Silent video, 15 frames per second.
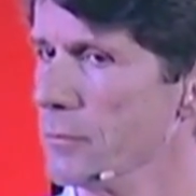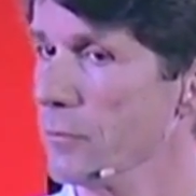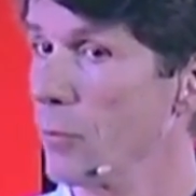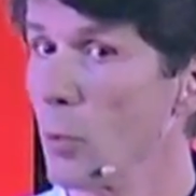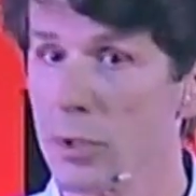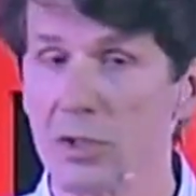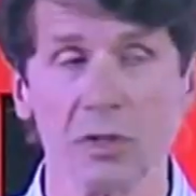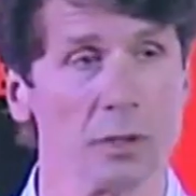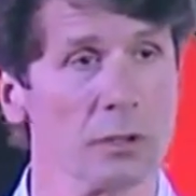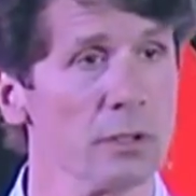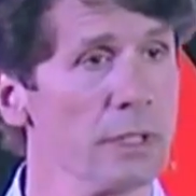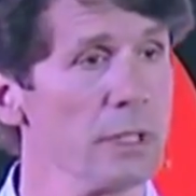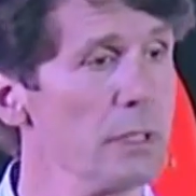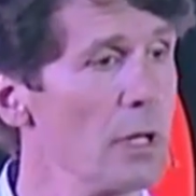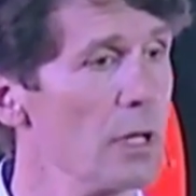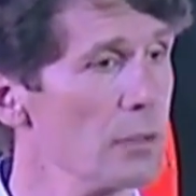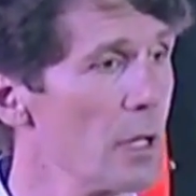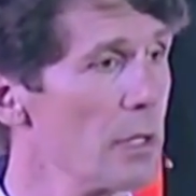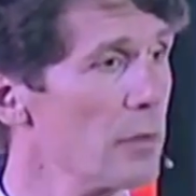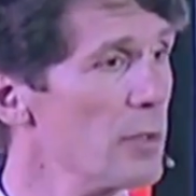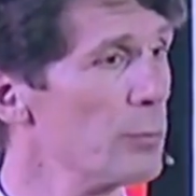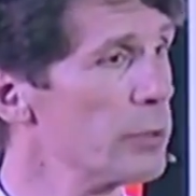Fortunately, a
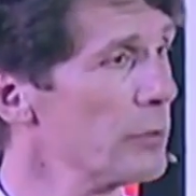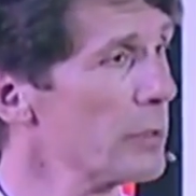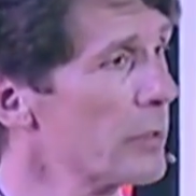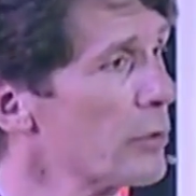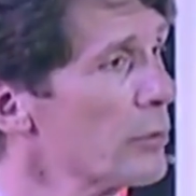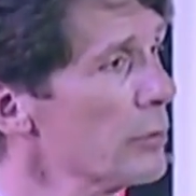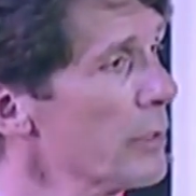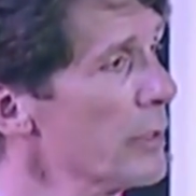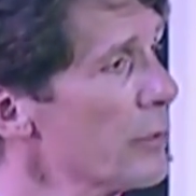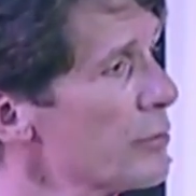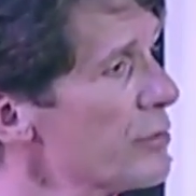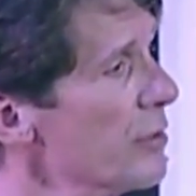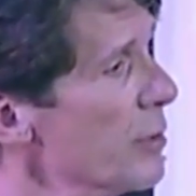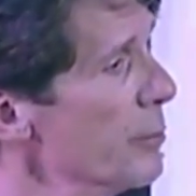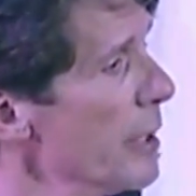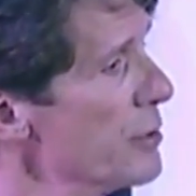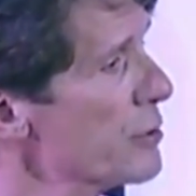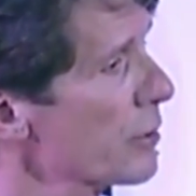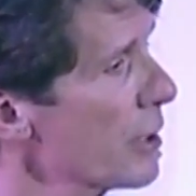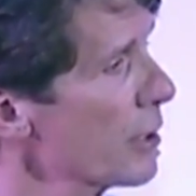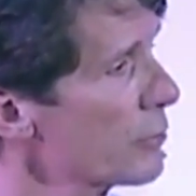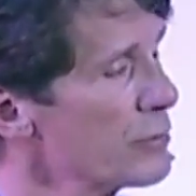lot of the political leaders in the
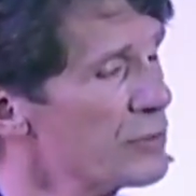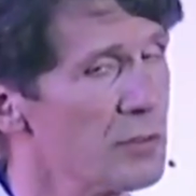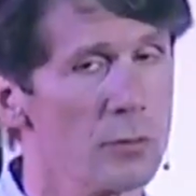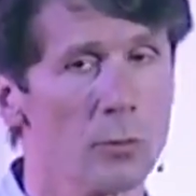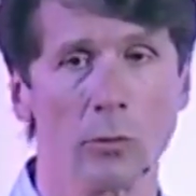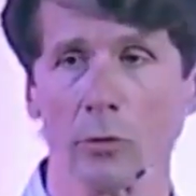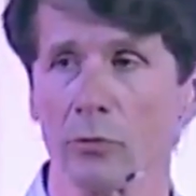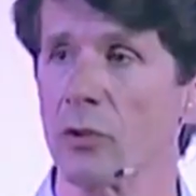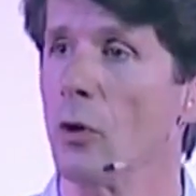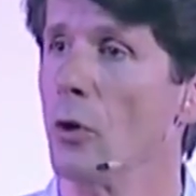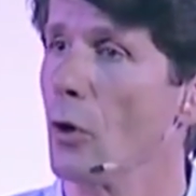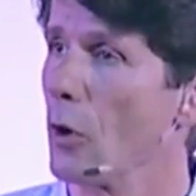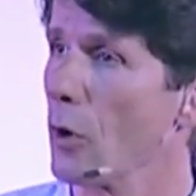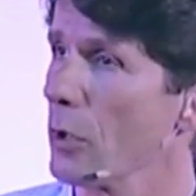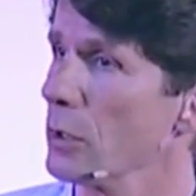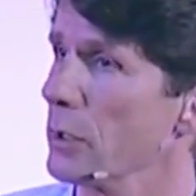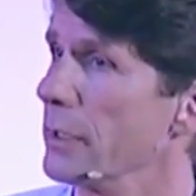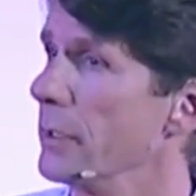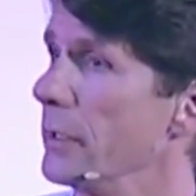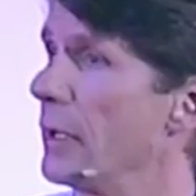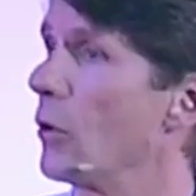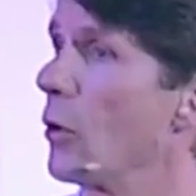major countries of the world are,
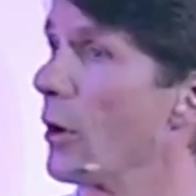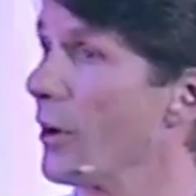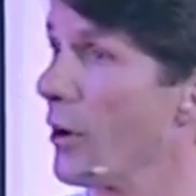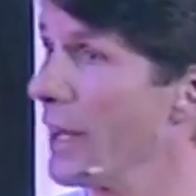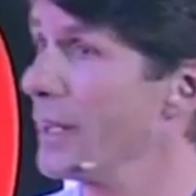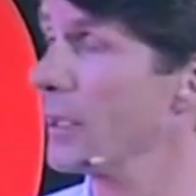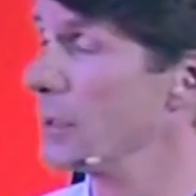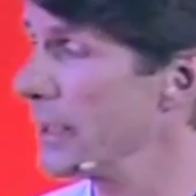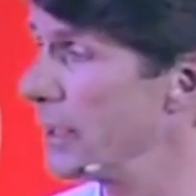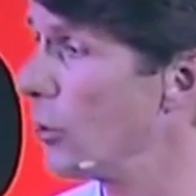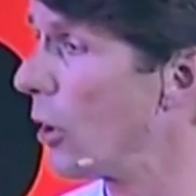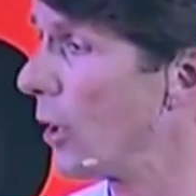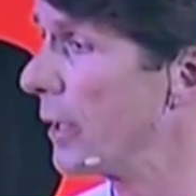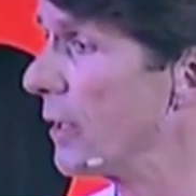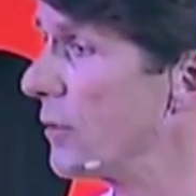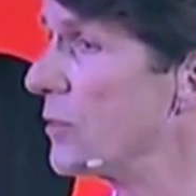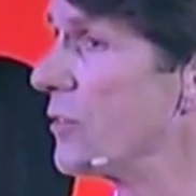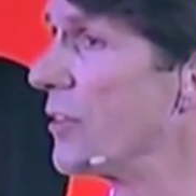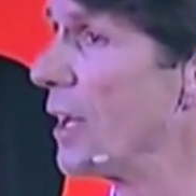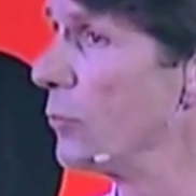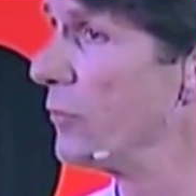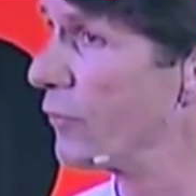elite, are an elite audience
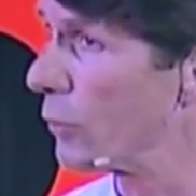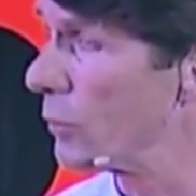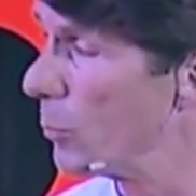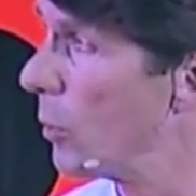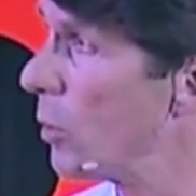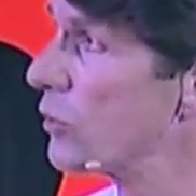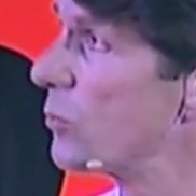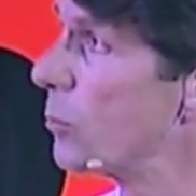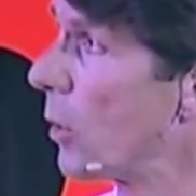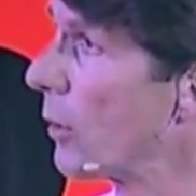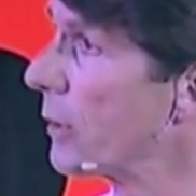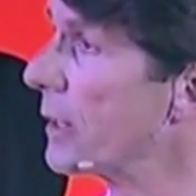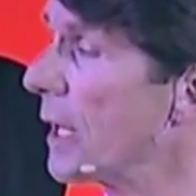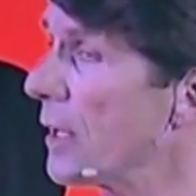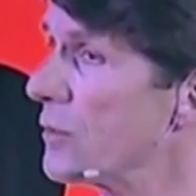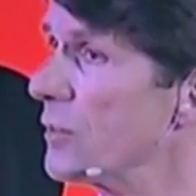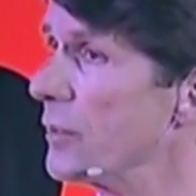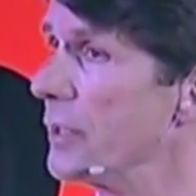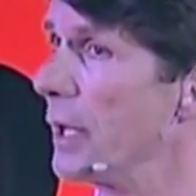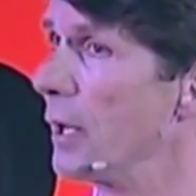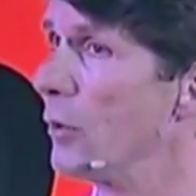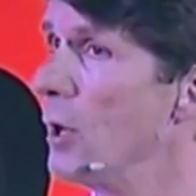that, for the most part, gets
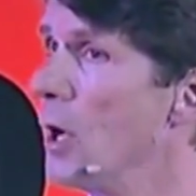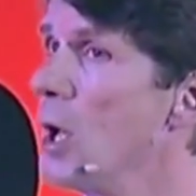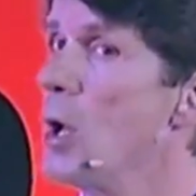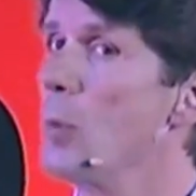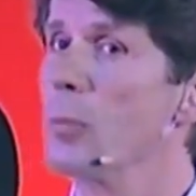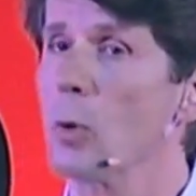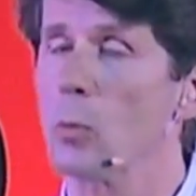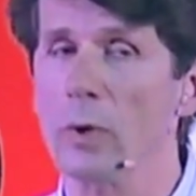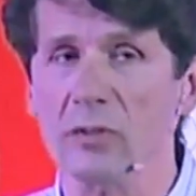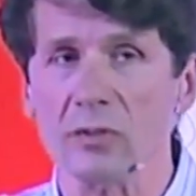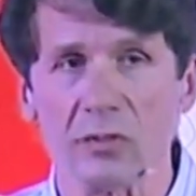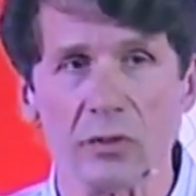it now. But we